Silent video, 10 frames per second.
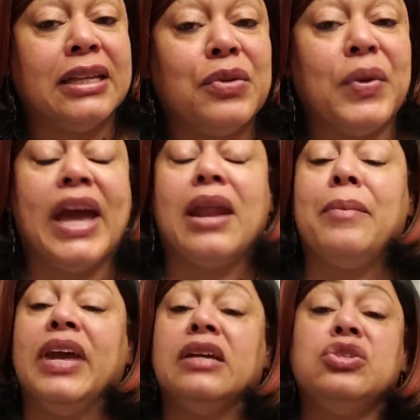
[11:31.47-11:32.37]
We got to
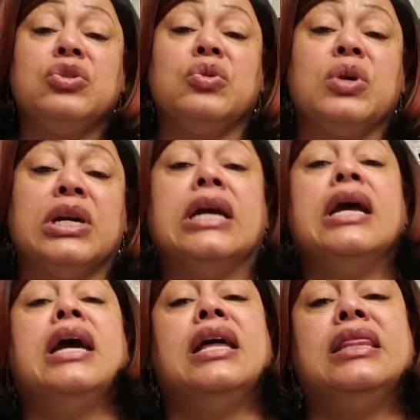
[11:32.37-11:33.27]
make sure
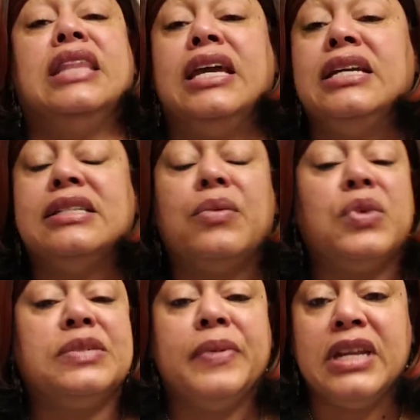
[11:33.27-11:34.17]
things that we're
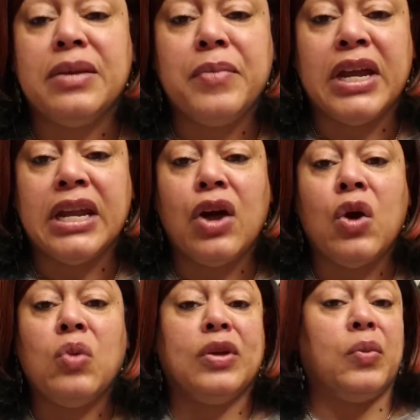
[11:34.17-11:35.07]
spending money
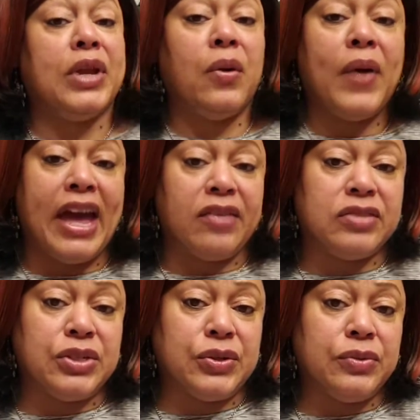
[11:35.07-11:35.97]
on that we don't have
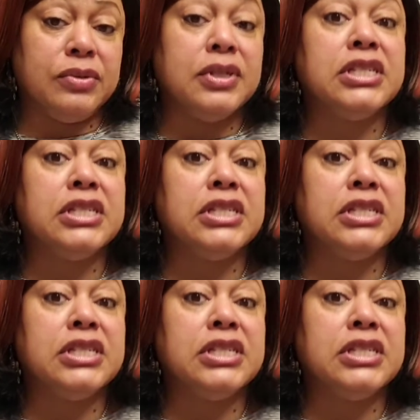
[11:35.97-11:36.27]
to,